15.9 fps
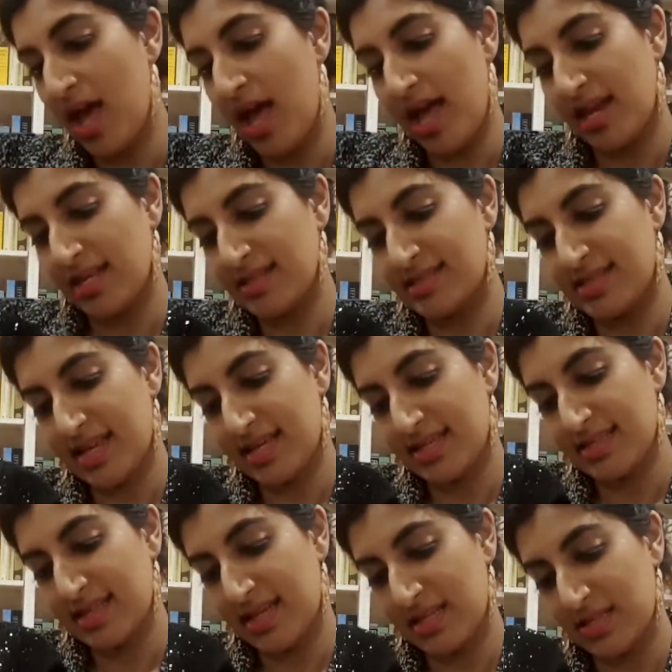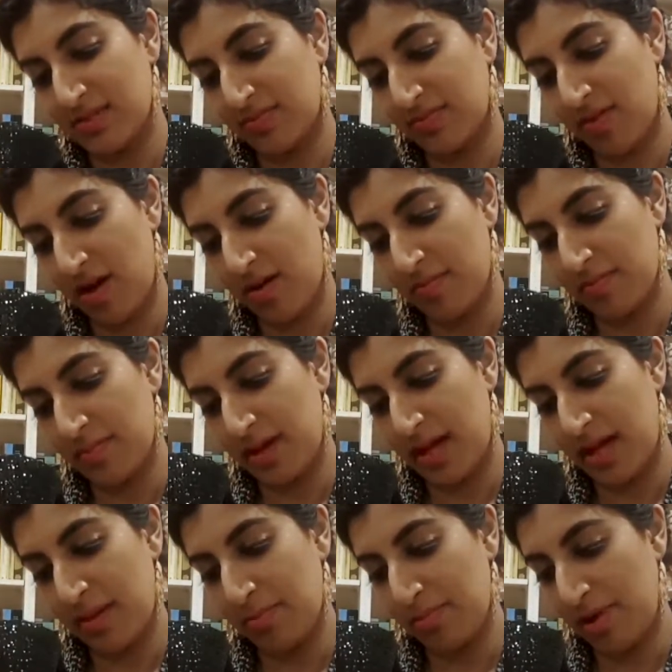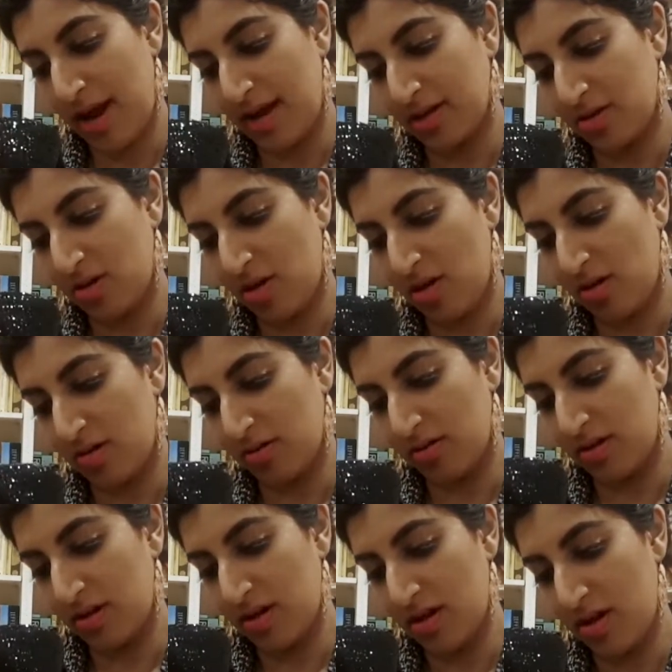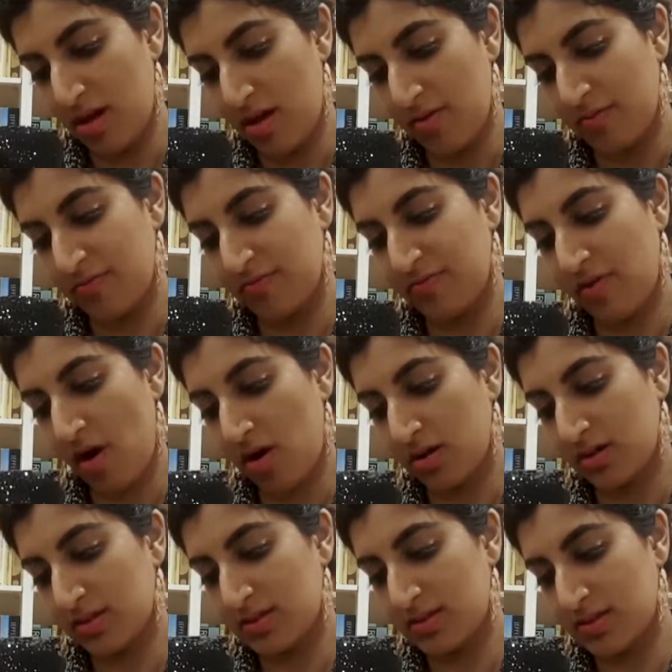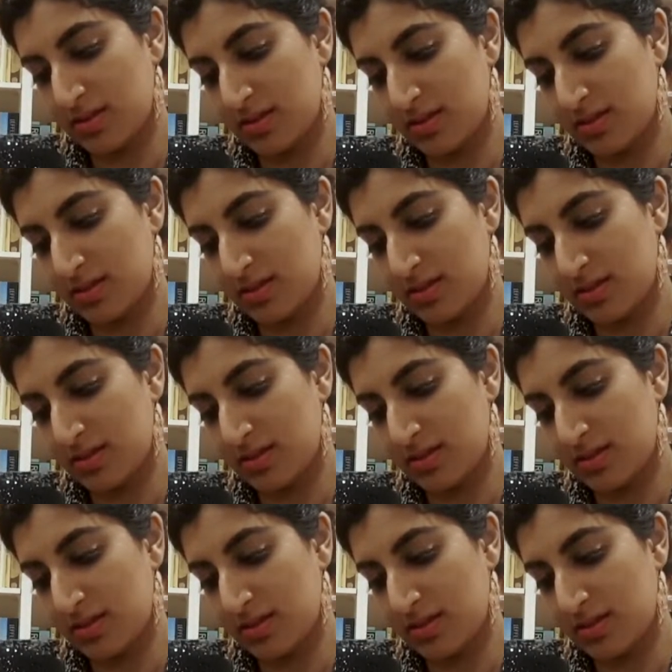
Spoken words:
And it says that it's from a brand called Fox